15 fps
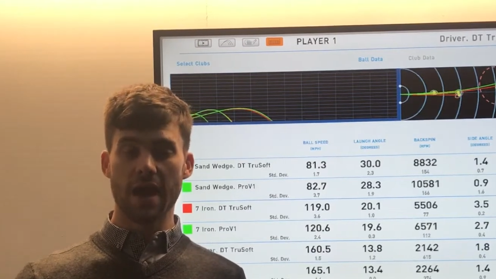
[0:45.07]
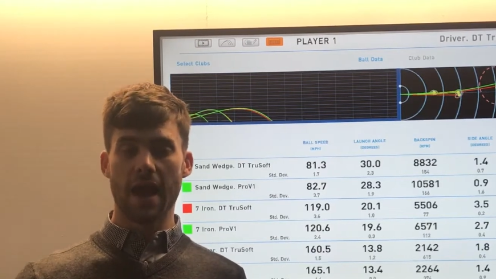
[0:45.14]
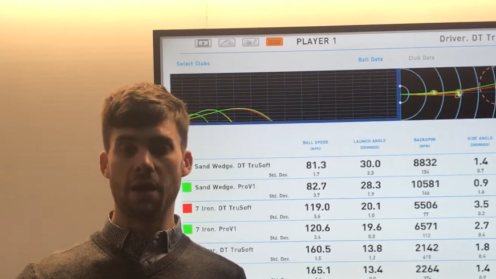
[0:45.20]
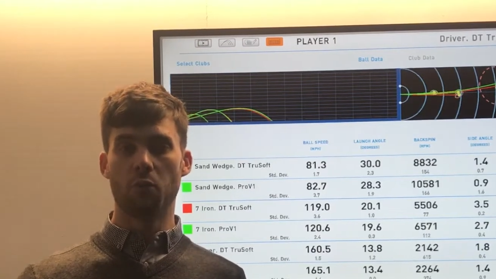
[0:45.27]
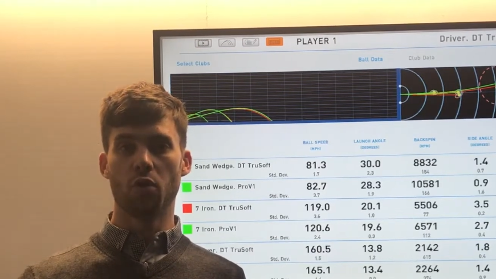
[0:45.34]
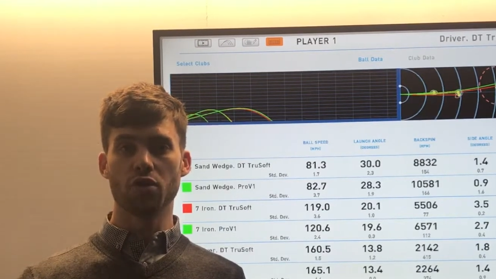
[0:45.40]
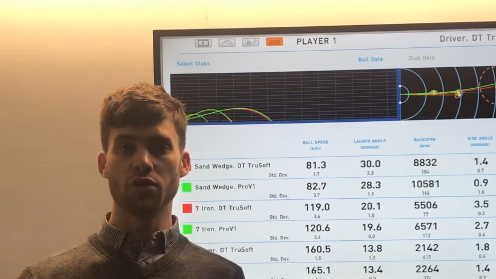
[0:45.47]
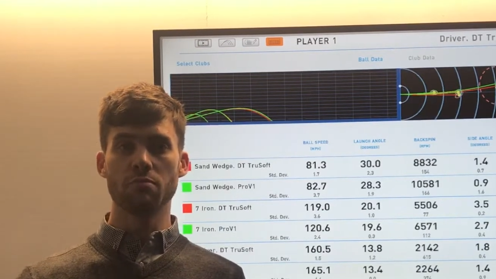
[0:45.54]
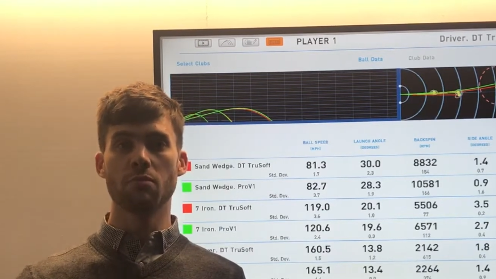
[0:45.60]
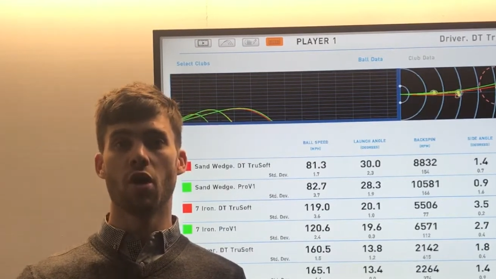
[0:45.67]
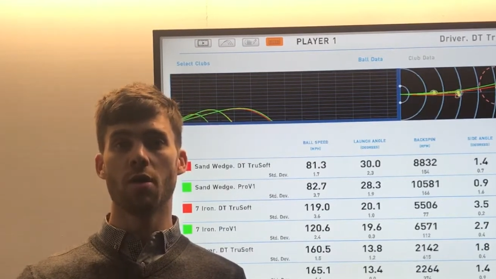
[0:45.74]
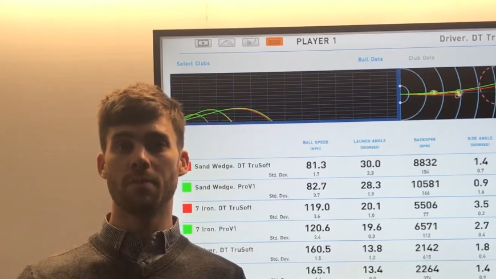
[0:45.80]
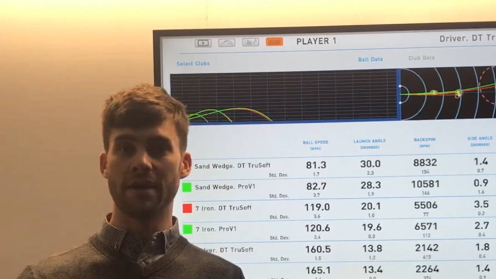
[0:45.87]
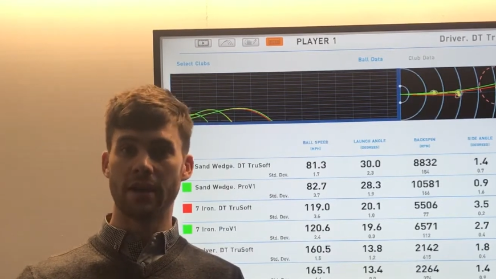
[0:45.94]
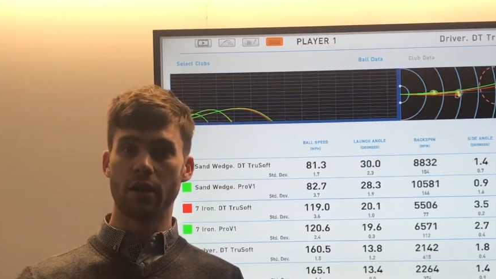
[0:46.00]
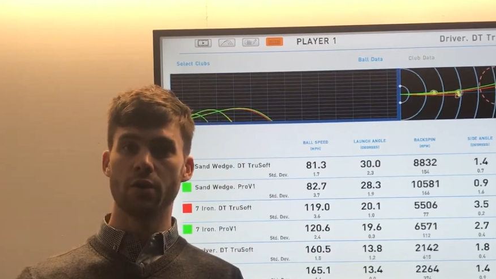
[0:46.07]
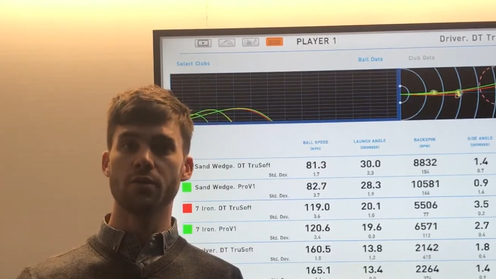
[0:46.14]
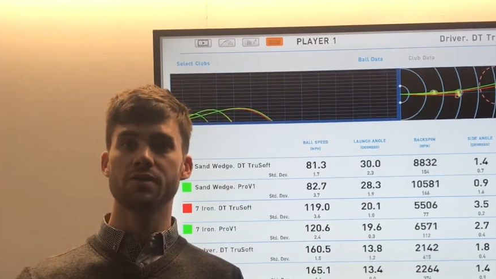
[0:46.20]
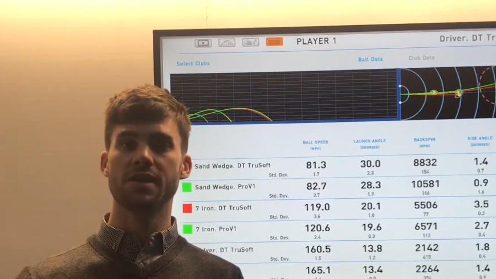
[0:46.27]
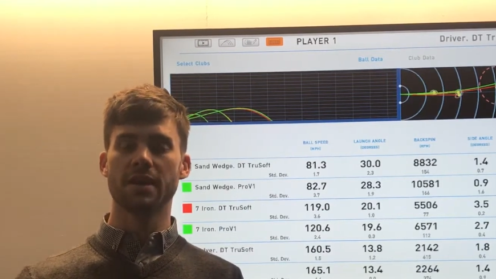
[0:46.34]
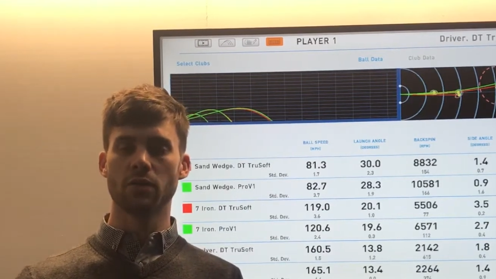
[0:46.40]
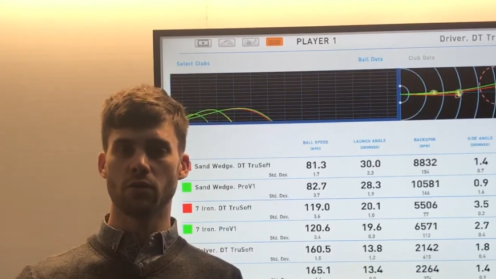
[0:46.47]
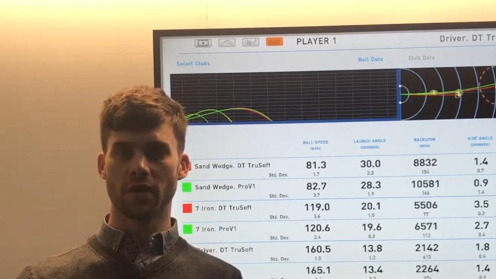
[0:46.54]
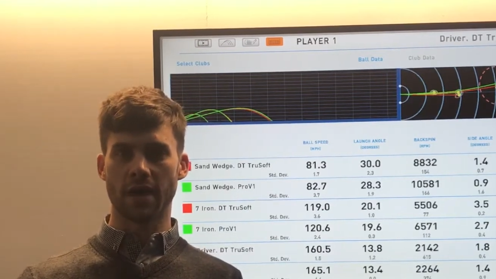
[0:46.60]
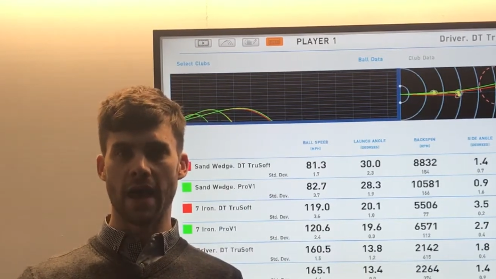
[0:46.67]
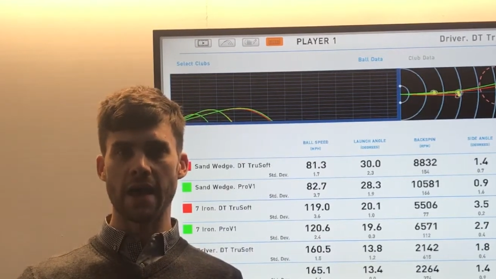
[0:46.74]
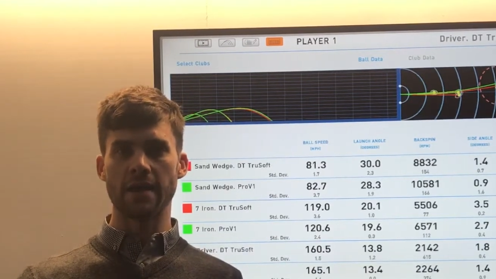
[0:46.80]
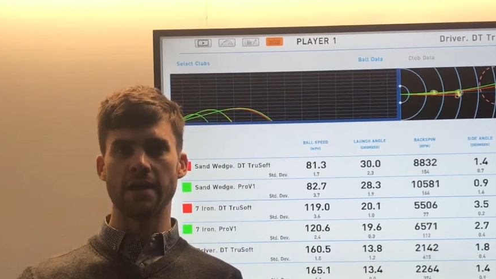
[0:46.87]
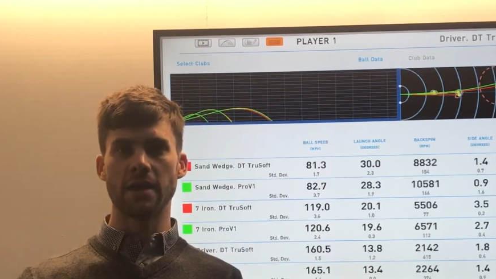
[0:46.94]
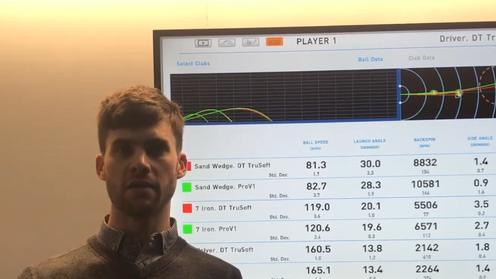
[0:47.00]
and what you might be losing or
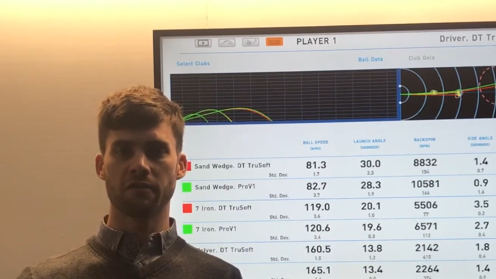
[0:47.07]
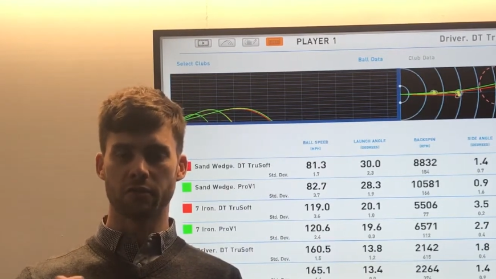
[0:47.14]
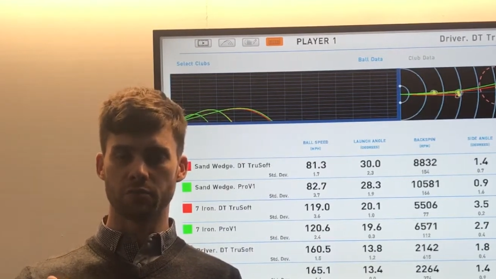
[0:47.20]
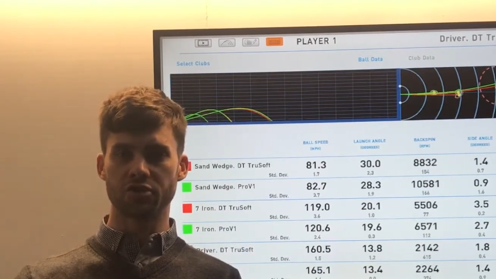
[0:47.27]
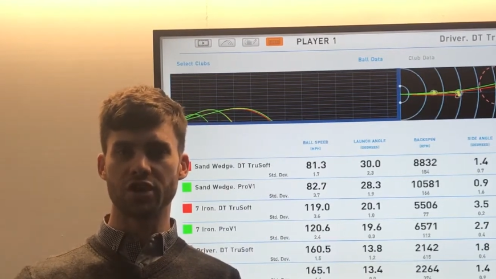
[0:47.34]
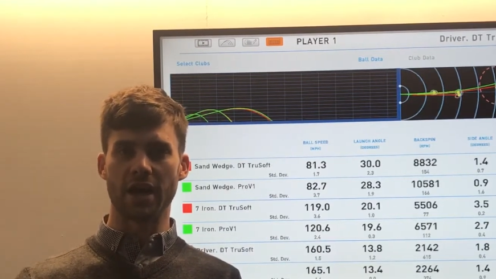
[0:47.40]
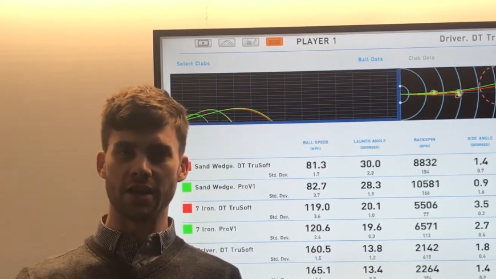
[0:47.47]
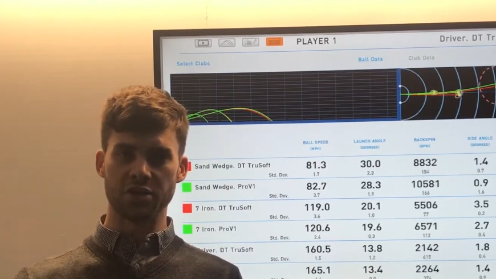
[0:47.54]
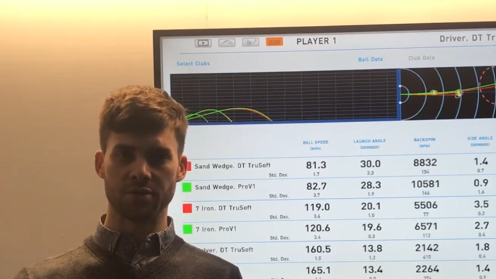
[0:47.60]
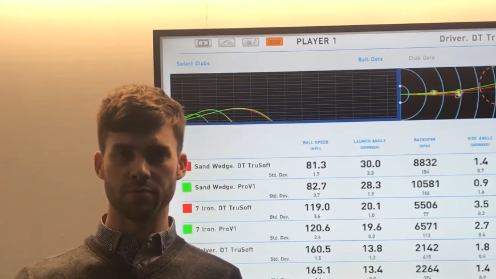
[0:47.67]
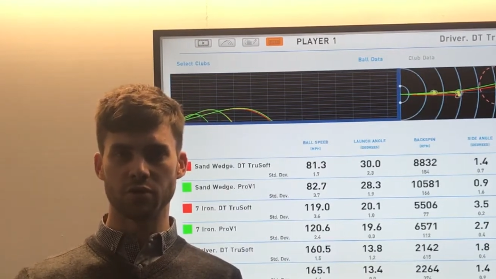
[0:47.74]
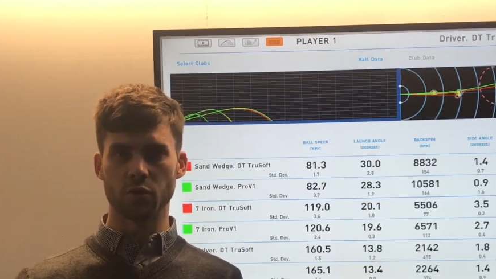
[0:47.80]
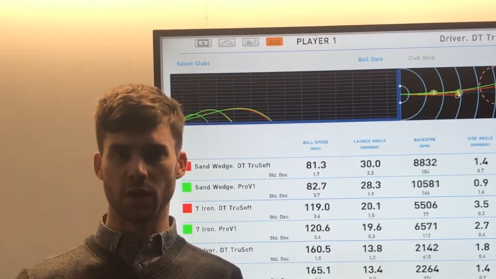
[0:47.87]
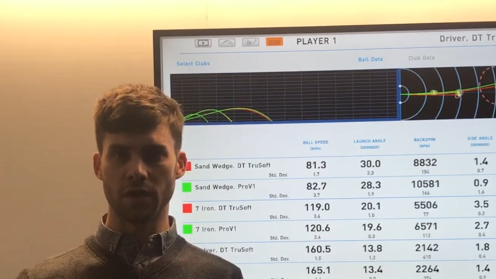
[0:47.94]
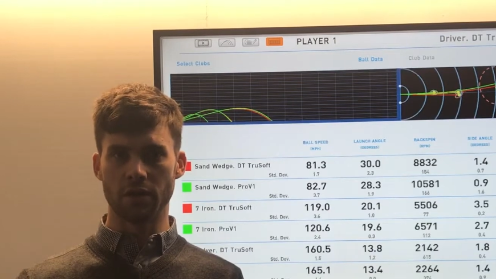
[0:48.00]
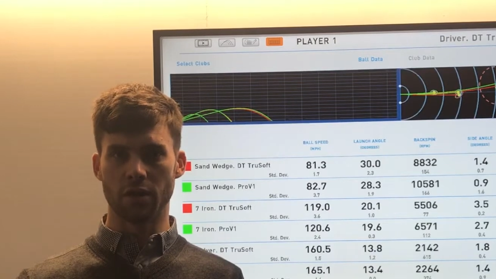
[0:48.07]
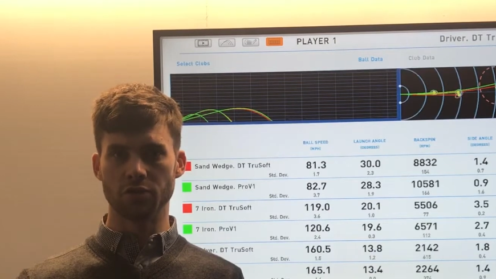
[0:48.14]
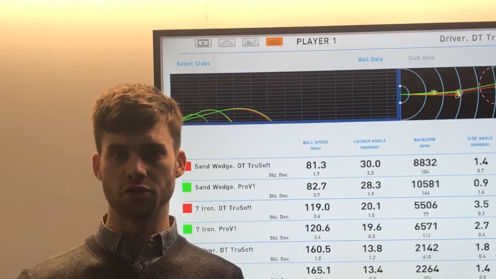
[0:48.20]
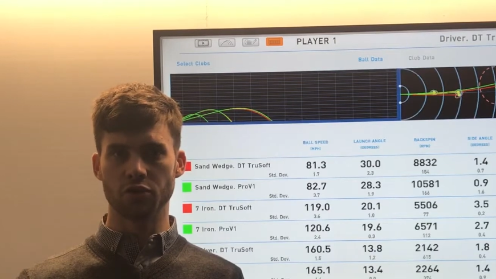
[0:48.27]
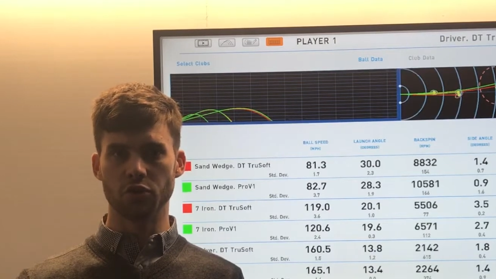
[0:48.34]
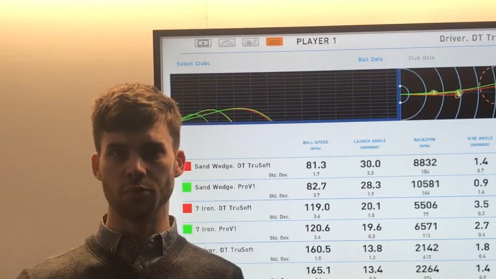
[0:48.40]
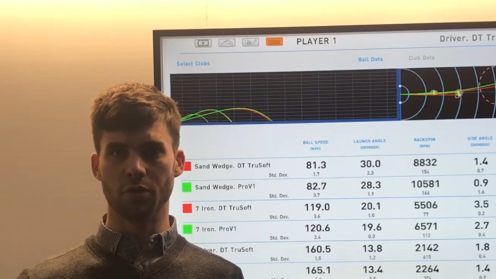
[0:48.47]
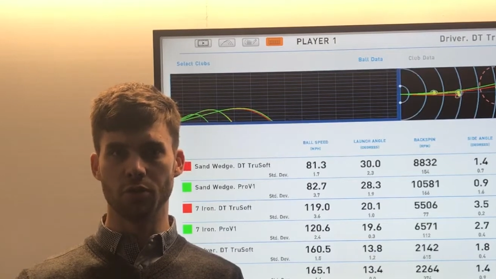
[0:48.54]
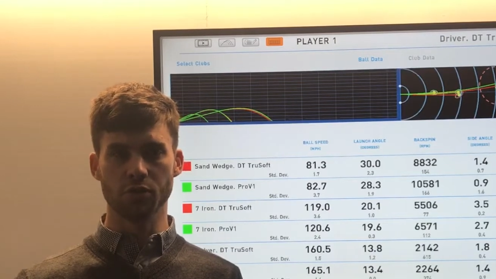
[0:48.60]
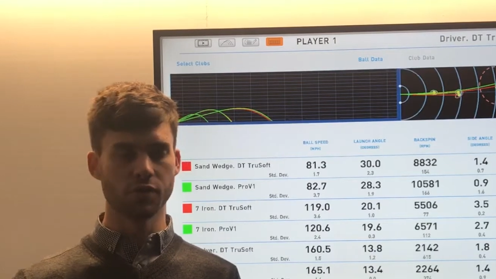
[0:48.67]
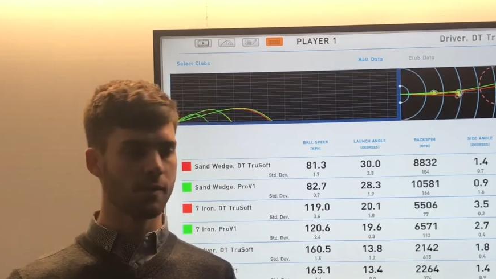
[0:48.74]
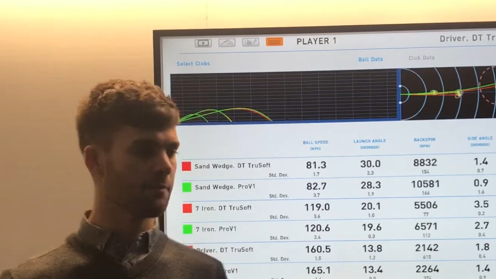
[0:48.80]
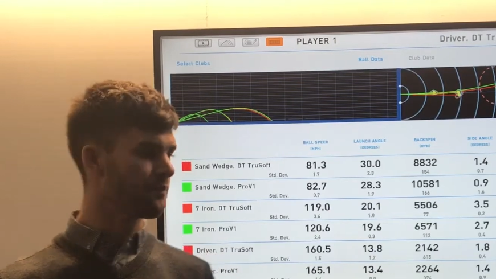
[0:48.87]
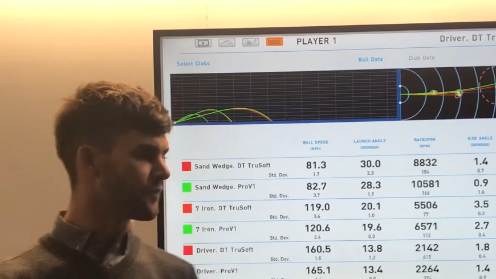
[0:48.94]
gaining from changing between those two balls.